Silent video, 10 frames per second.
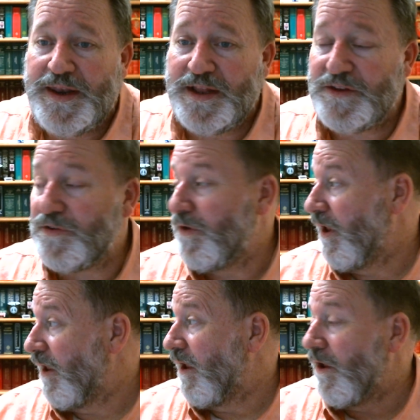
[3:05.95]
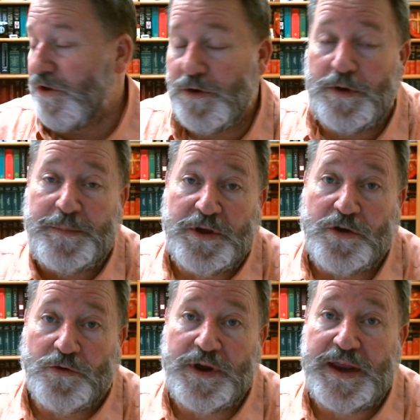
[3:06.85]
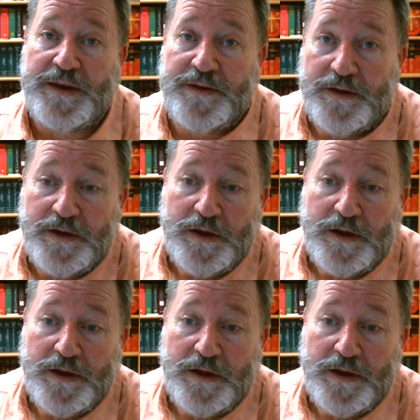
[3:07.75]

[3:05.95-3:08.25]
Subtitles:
Now, listen, you know what would be great?